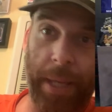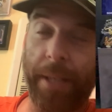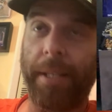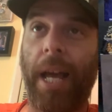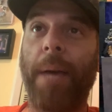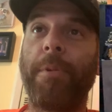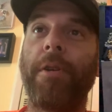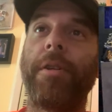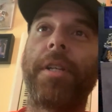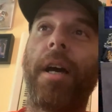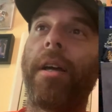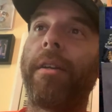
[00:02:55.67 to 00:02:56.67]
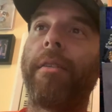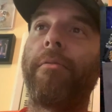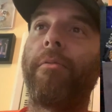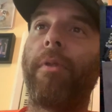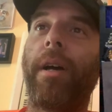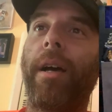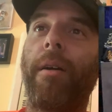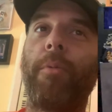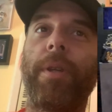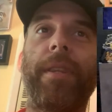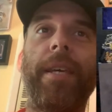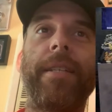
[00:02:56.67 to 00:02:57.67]
by the time you're done uh,
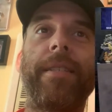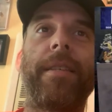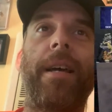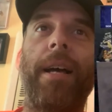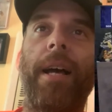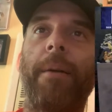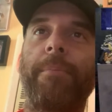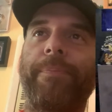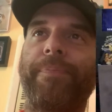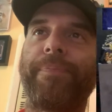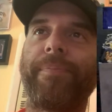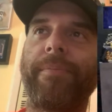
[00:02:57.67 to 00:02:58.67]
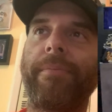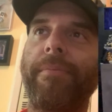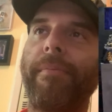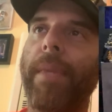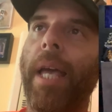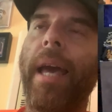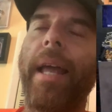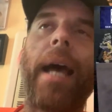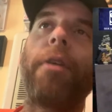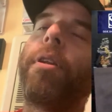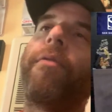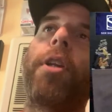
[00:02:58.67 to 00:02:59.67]
with this. Um, and
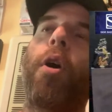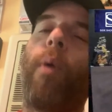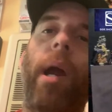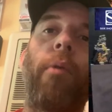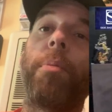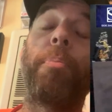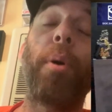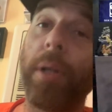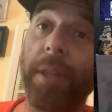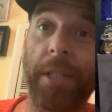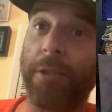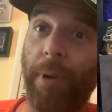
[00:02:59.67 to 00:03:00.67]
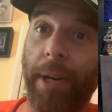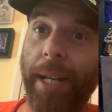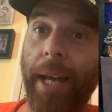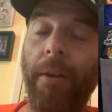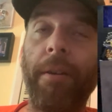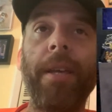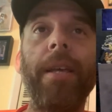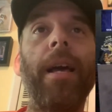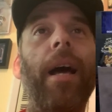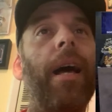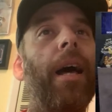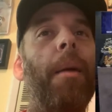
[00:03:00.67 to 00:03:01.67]
I don't even know where I would put this right now.
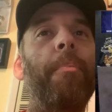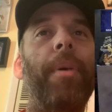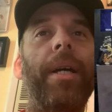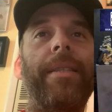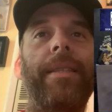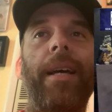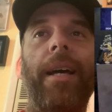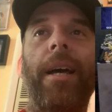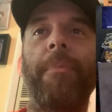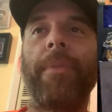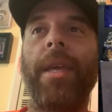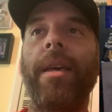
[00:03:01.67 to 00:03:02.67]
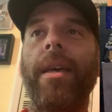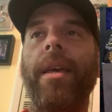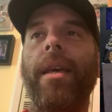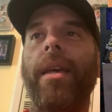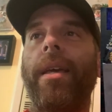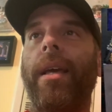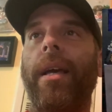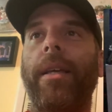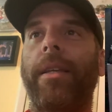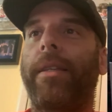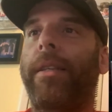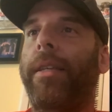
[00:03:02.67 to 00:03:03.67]
Uh, but uh,
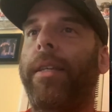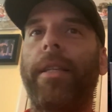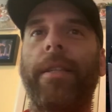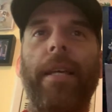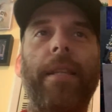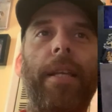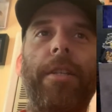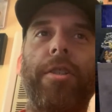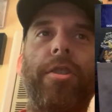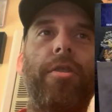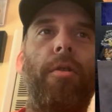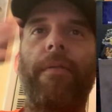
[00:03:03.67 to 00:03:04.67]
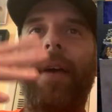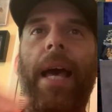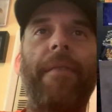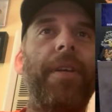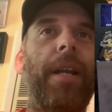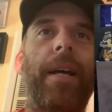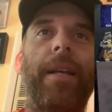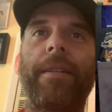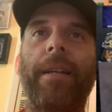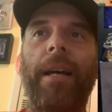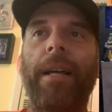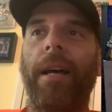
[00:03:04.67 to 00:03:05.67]
they, they just sort of have it
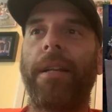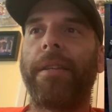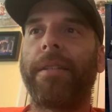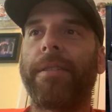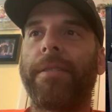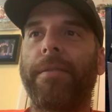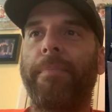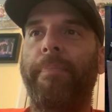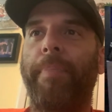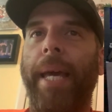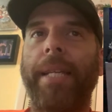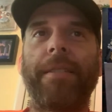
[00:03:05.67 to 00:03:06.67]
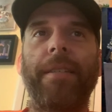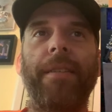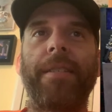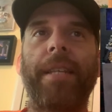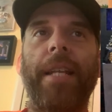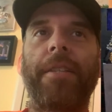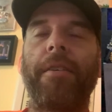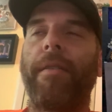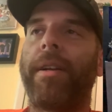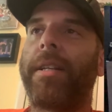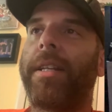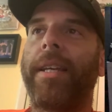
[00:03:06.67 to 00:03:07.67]
on uh, on this base in the
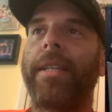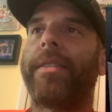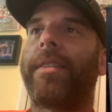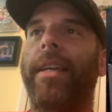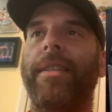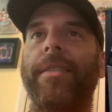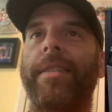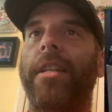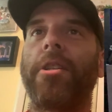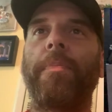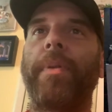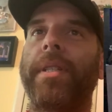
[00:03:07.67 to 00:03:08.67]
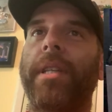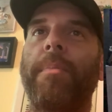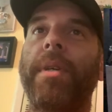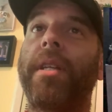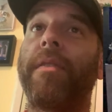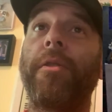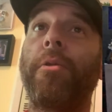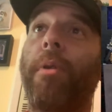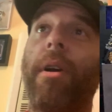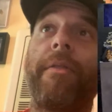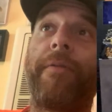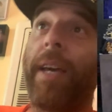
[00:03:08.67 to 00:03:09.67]
center, and it is a centerpiece. I mean, if you are a